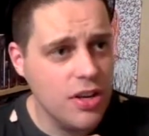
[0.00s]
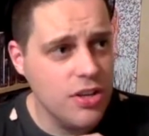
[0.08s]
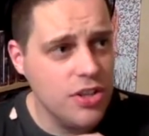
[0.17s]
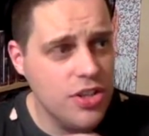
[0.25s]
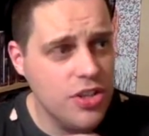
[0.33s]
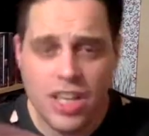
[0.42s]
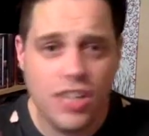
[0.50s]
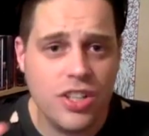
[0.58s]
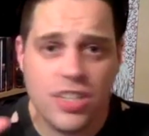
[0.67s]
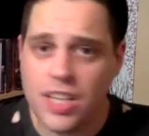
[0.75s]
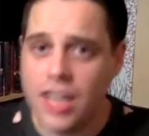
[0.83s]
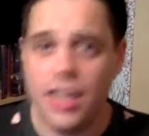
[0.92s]
she can
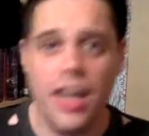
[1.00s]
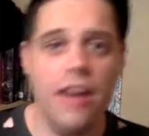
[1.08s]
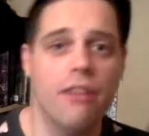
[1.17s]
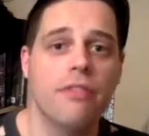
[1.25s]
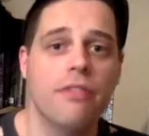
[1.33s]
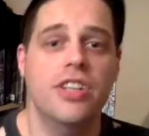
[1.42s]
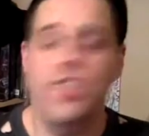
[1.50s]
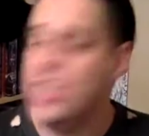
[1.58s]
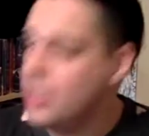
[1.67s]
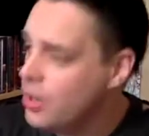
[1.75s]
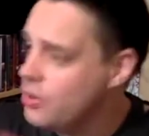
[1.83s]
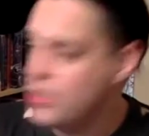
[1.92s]
just take care of it.
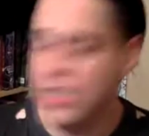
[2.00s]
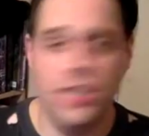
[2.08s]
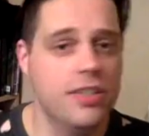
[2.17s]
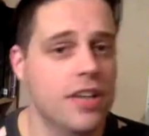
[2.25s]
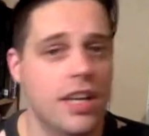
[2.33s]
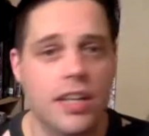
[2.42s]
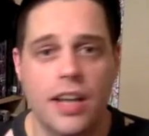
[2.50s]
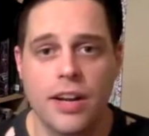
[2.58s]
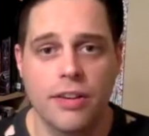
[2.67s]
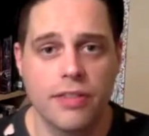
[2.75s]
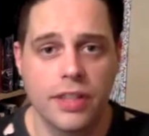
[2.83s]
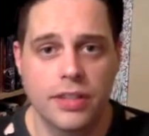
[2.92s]
She knows she can take
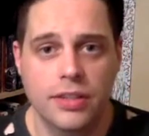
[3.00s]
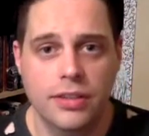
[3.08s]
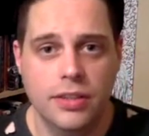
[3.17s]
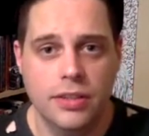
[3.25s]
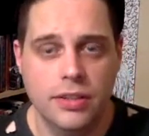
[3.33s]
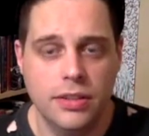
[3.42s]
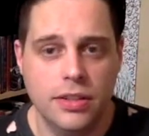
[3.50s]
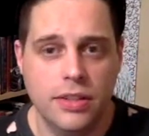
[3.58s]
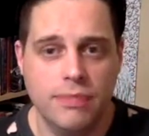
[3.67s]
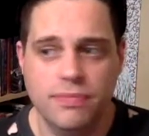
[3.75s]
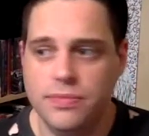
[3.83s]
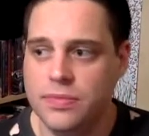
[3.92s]
care of it.
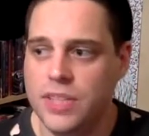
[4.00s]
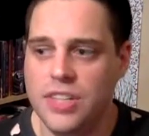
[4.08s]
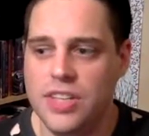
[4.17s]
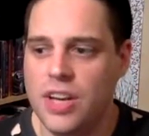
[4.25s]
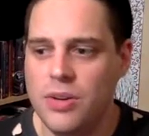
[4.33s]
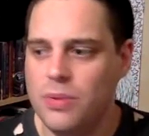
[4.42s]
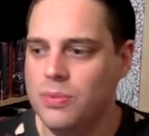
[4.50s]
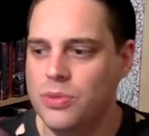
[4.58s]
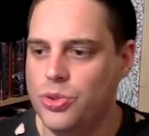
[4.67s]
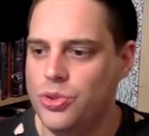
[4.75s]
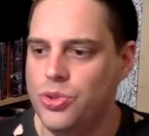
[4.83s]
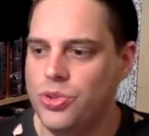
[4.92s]
There's no
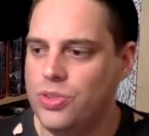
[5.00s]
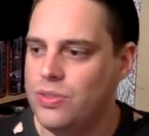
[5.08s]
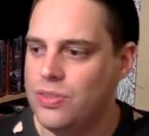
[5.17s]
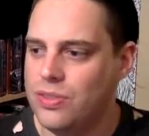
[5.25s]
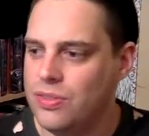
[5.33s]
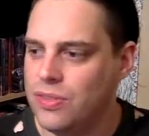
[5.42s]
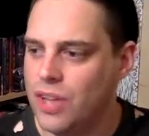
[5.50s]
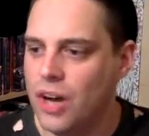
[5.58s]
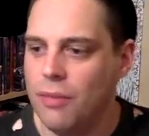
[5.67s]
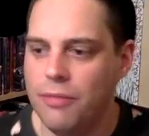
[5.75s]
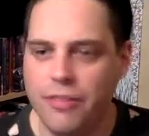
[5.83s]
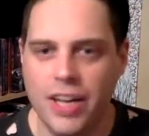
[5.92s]

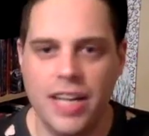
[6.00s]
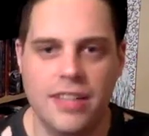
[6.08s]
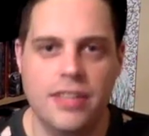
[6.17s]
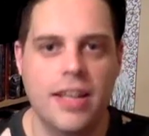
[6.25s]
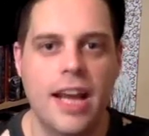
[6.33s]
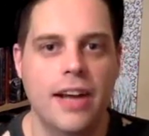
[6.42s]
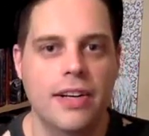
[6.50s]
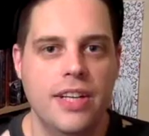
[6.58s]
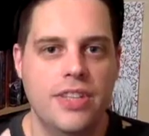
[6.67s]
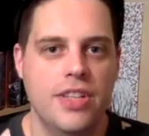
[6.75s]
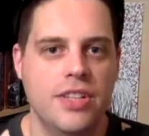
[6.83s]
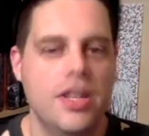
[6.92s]
conflict there.
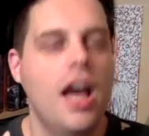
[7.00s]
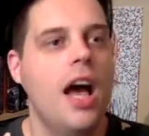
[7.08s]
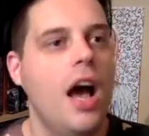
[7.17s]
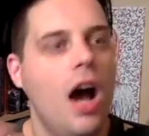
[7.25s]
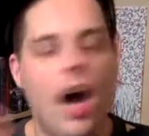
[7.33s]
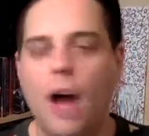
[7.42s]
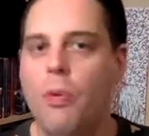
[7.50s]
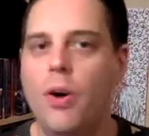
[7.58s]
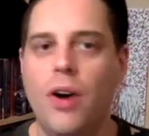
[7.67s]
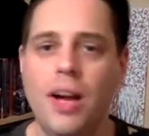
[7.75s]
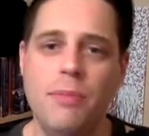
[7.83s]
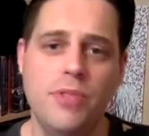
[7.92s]
It's just, oh,
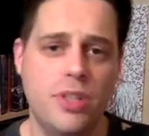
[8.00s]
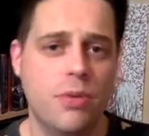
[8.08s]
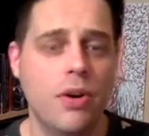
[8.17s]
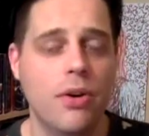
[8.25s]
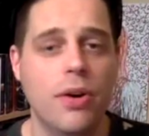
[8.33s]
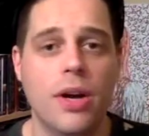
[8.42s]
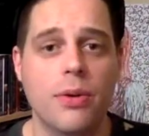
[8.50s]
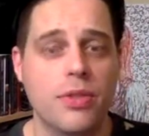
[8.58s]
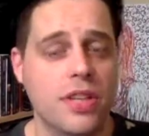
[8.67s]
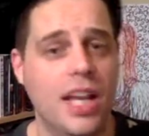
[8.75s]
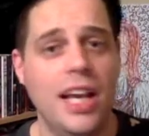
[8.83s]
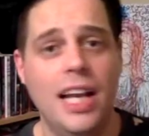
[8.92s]
well, I'm Squirrel Girl,
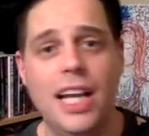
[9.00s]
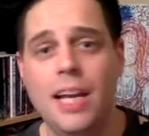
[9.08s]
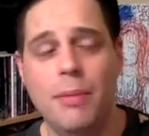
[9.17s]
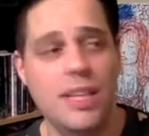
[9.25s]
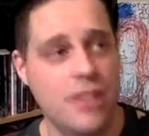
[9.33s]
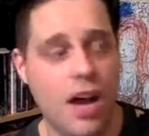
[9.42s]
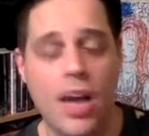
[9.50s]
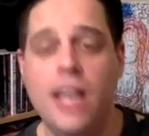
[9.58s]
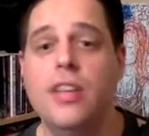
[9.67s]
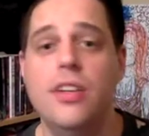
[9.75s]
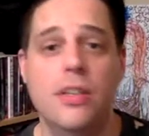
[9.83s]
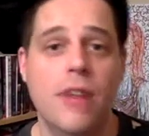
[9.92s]
so that clearly means I
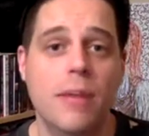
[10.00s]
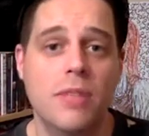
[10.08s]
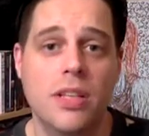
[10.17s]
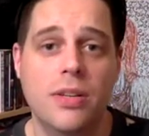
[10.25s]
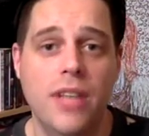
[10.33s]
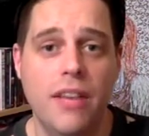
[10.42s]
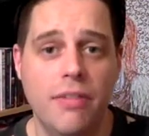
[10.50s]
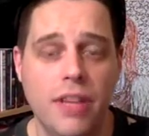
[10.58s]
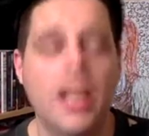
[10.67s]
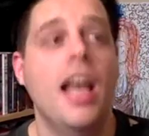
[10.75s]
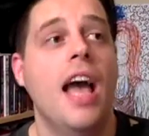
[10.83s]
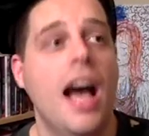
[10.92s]
can do absolutely
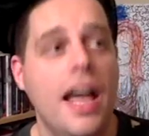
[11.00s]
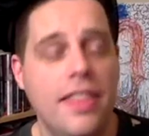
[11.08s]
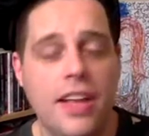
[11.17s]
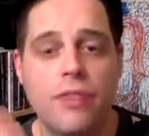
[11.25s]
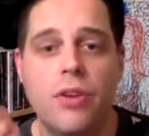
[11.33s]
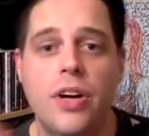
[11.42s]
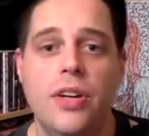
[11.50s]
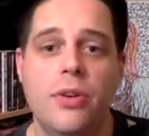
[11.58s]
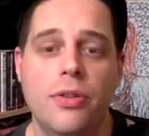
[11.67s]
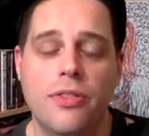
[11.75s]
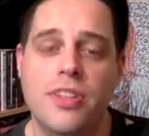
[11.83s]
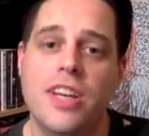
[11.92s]
everything. And then Ryan
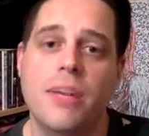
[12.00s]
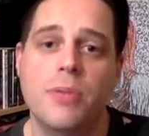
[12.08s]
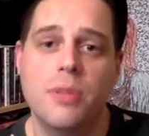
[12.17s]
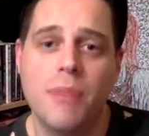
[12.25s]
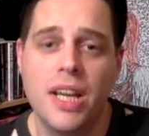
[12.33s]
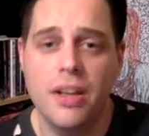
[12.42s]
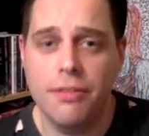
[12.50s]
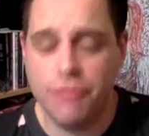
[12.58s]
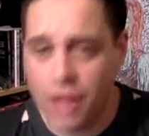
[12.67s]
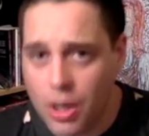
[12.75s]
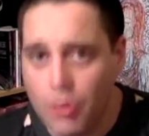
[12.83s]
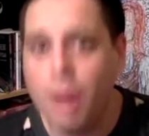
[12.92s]
North is able to make a
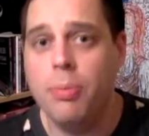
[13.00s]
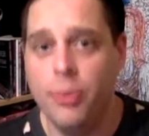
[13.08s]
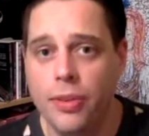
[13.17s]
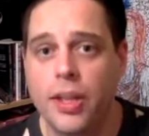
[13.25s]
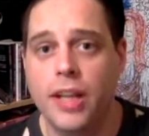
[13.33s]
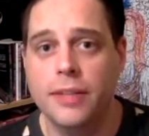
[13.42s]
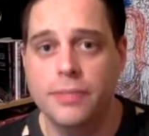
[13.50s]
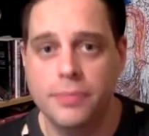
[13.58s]
follow-up on that.